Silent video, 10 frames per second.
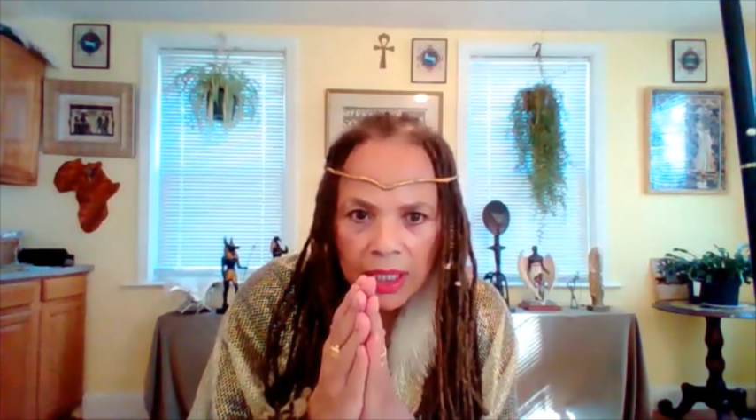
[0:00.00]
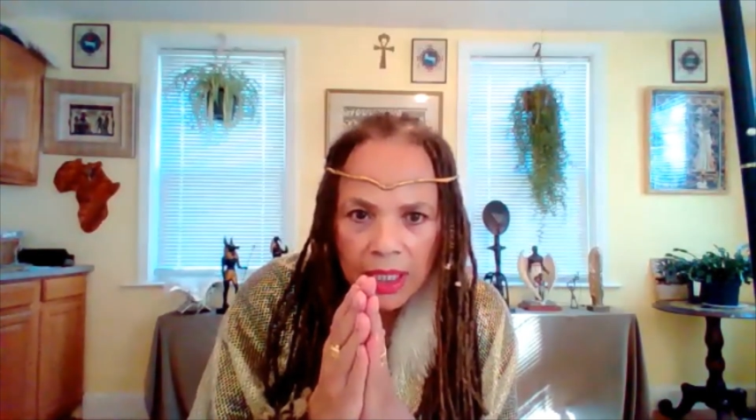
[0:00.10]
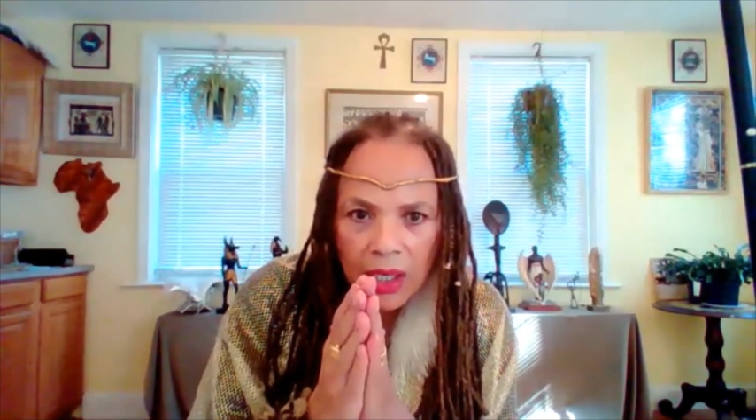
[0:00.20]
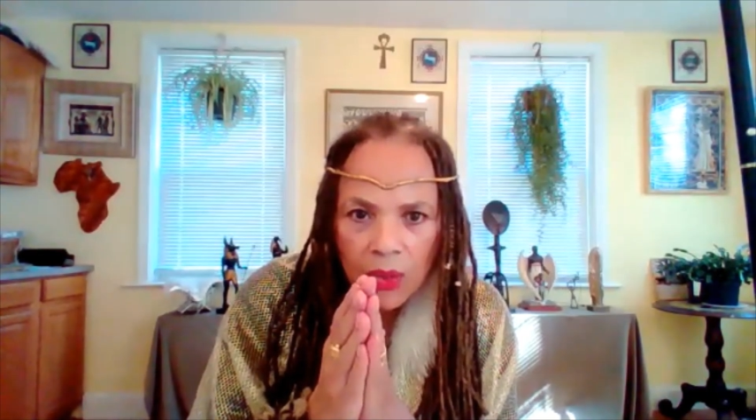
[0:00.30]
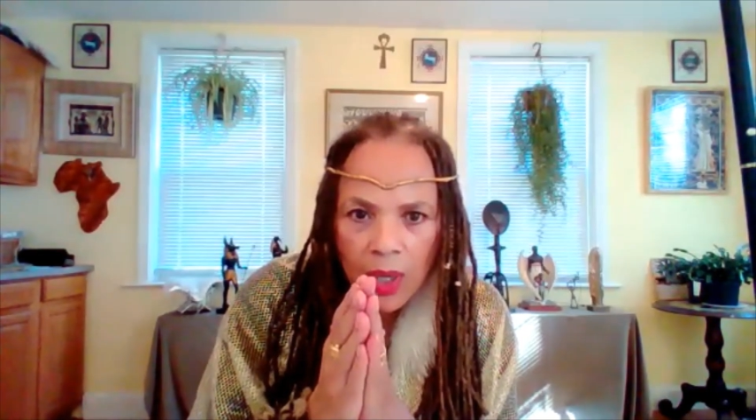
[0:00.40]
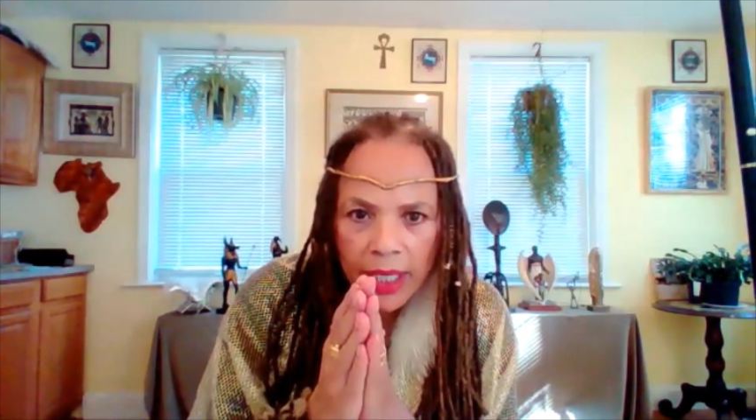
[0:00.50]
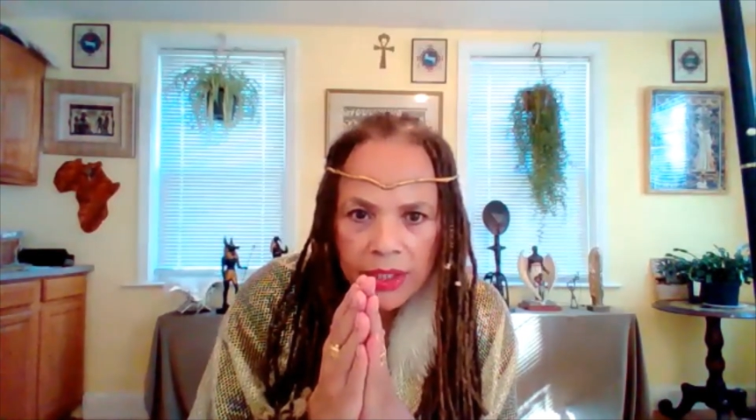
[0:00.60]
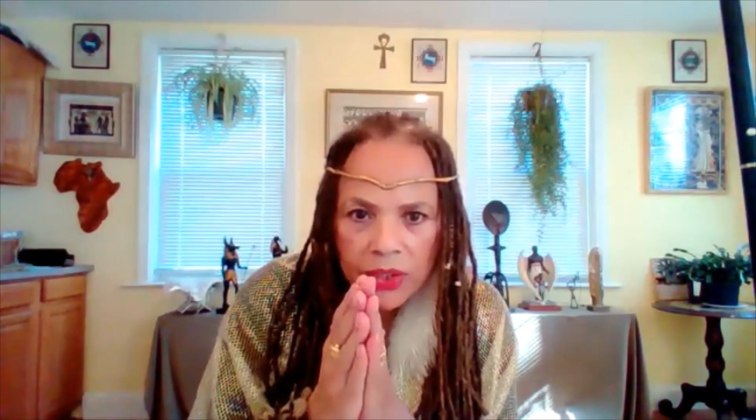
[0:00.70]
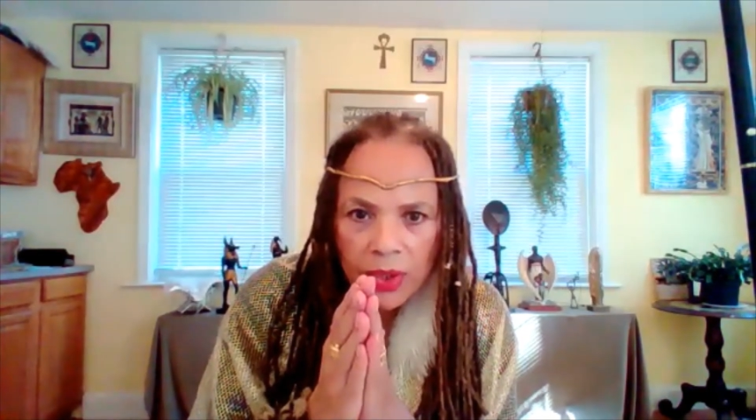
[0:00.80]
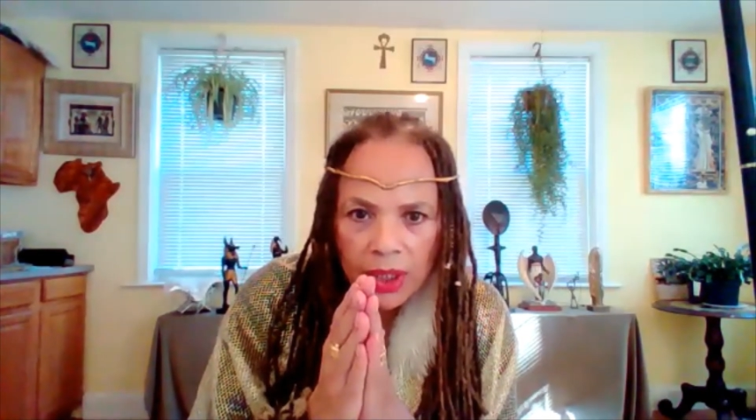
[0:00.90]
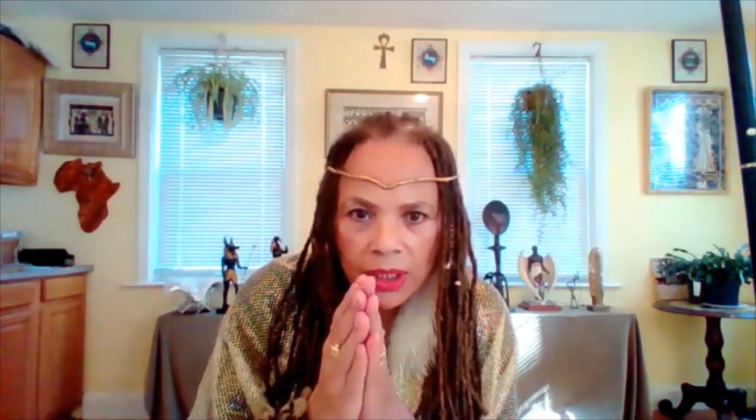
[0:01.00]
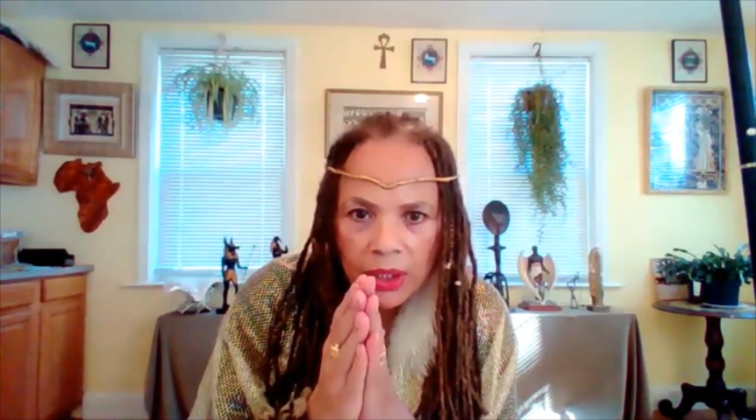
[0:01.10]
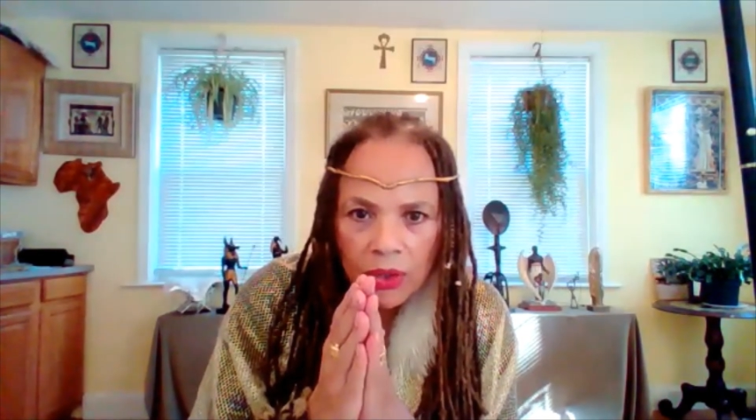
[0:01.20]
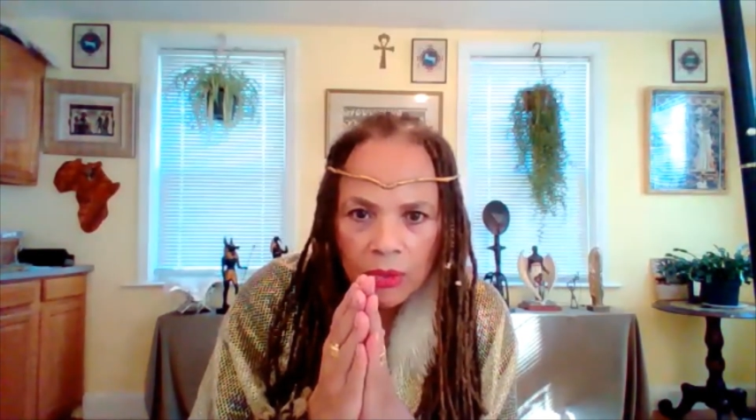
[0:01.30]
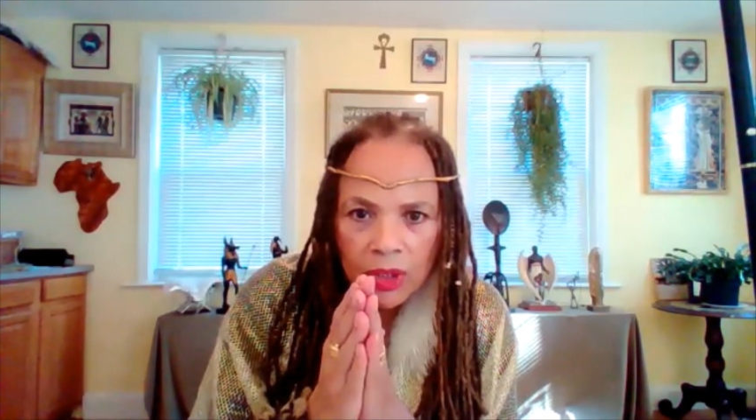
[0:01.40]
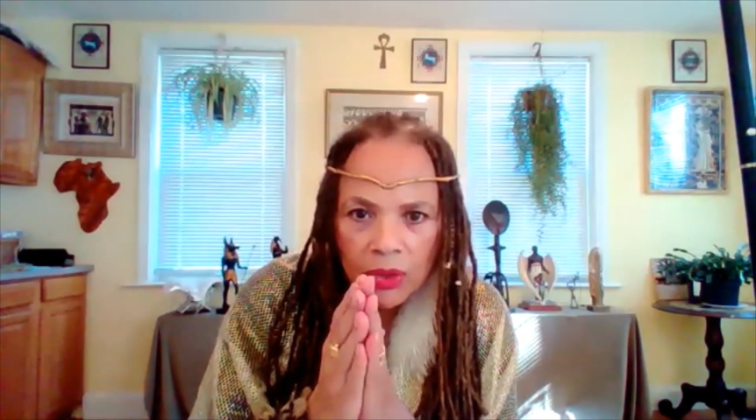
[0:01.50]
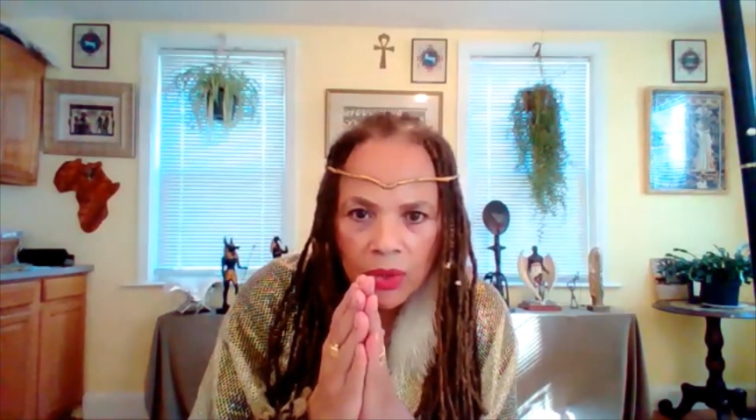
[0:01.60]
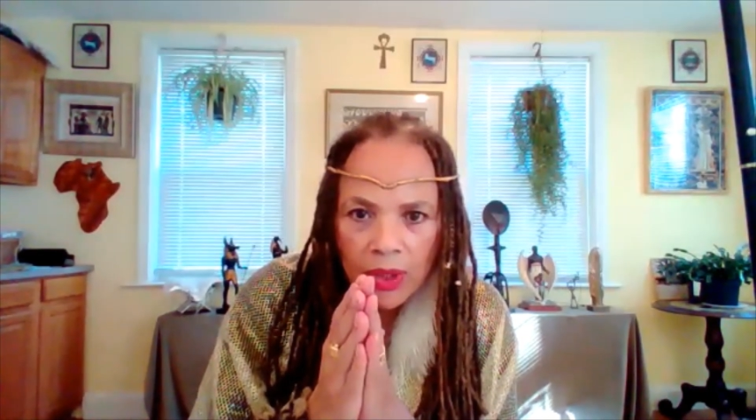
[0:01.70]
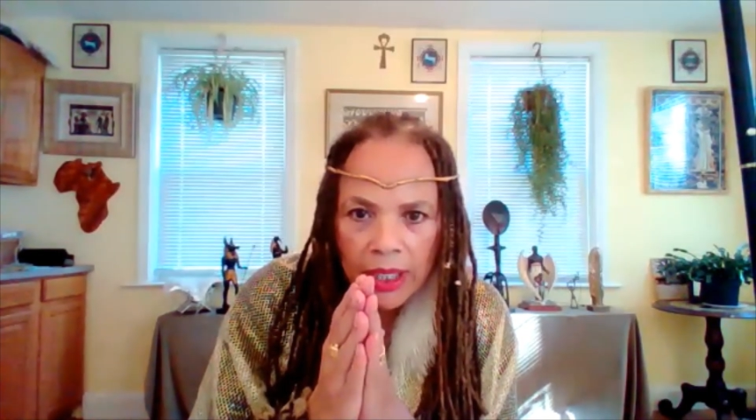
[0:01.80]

are whites really human or